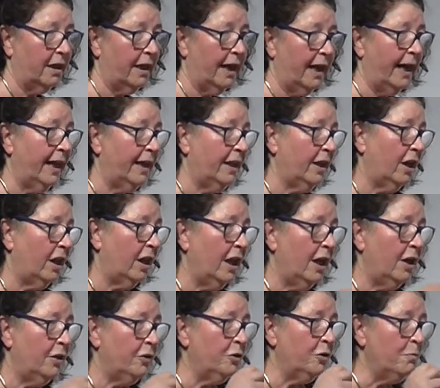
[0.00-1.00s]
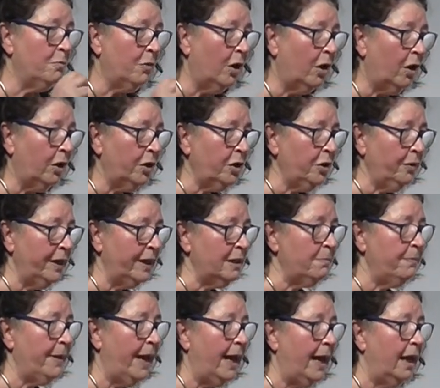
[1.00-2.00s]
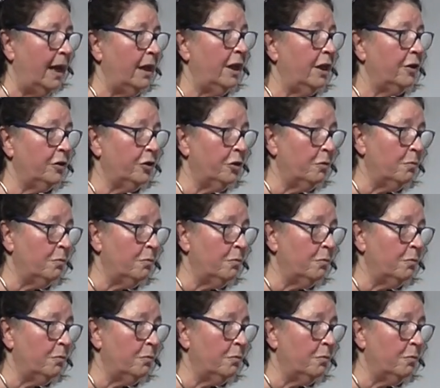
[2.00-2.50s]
And the more you expel, the